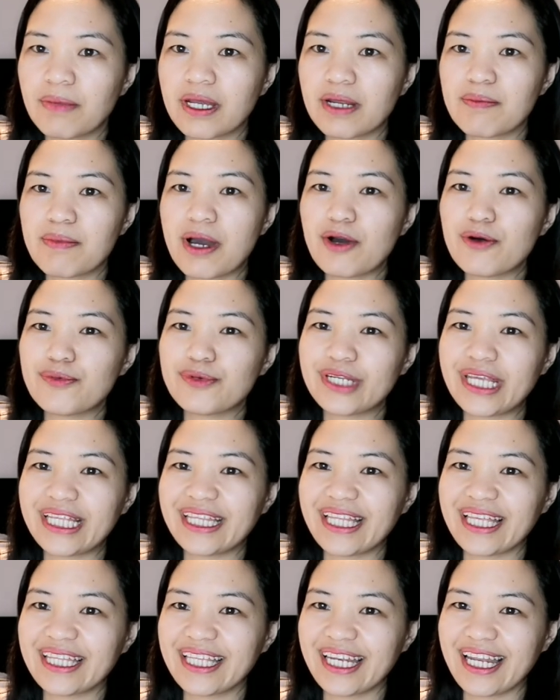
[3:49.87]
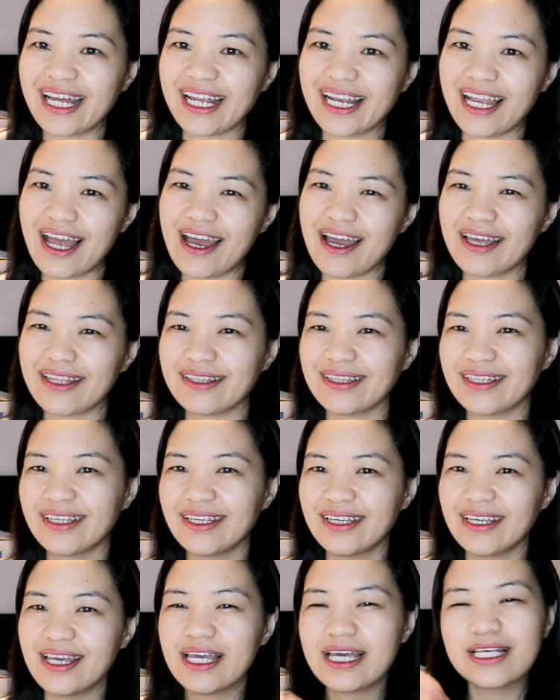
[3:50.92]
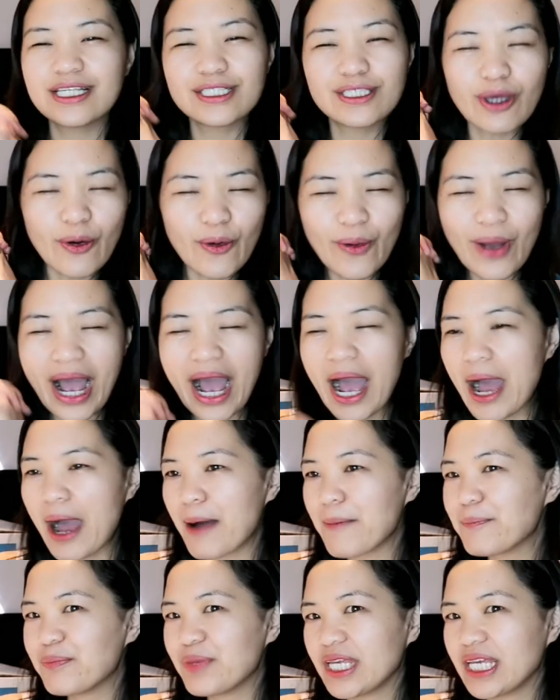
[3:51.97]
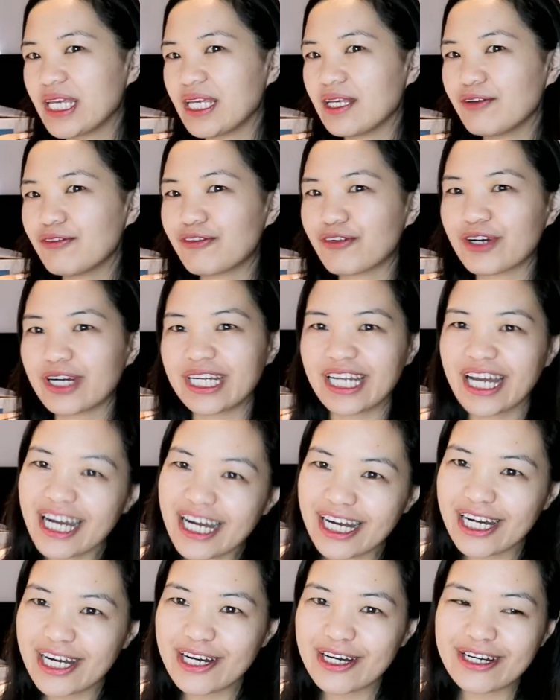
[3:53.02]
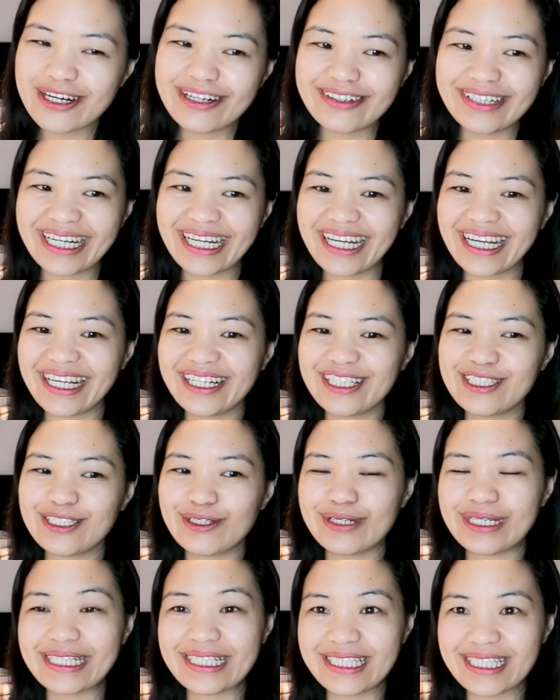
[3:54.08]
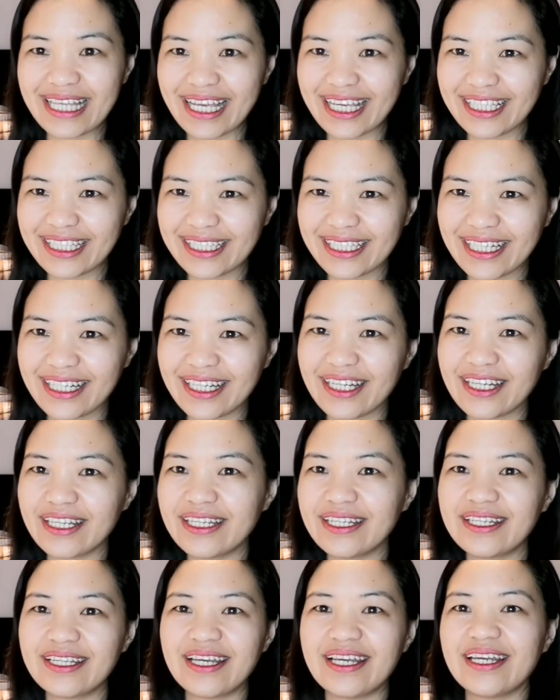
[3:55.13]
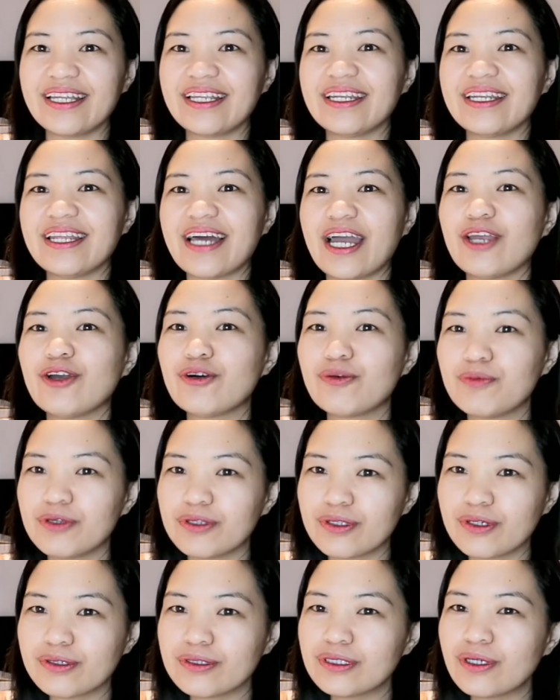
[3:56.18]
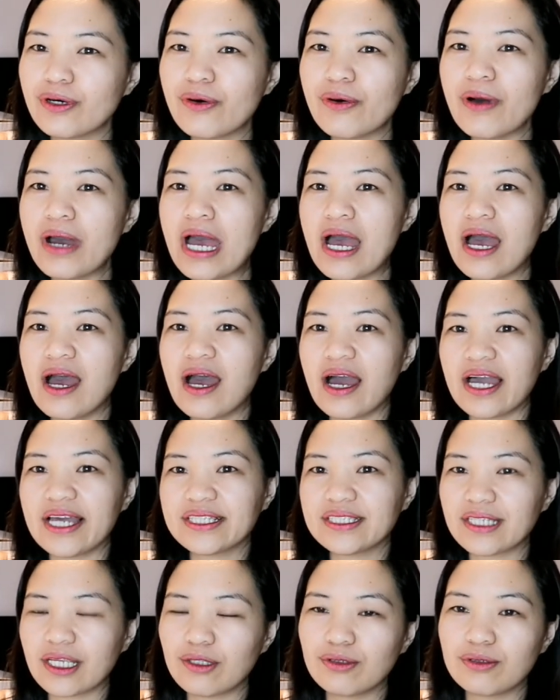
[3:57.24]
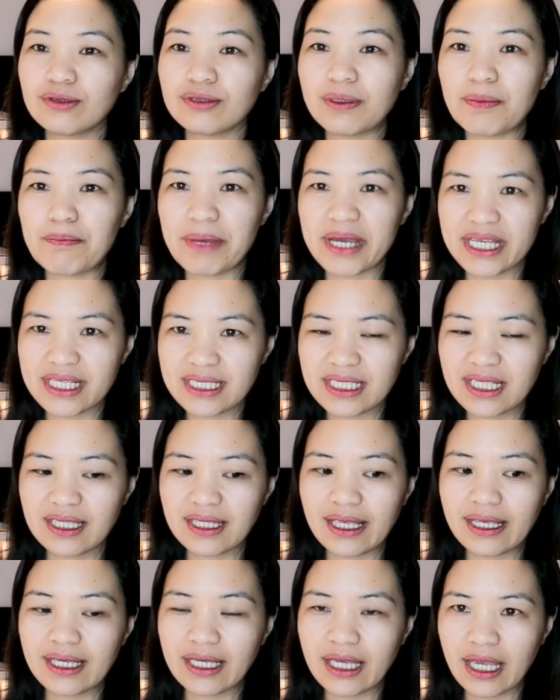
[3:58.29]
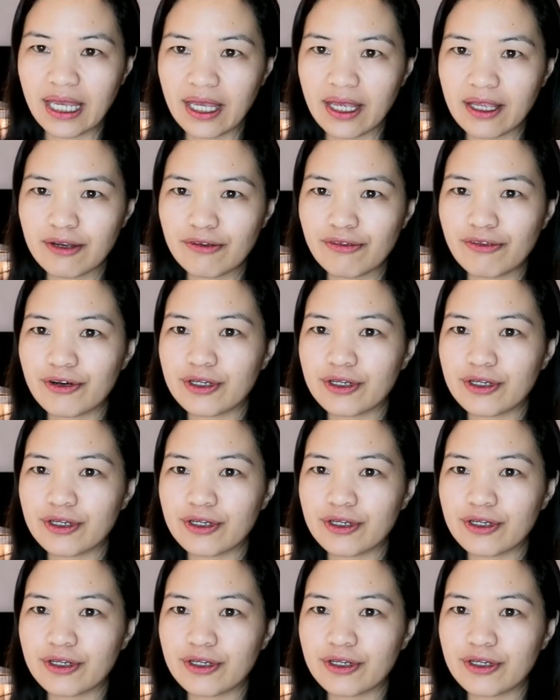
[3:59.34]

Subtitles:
ma-accommodate natin ang lahat. So happy for now and so excited, and I hope you do so. I try to do the best that I can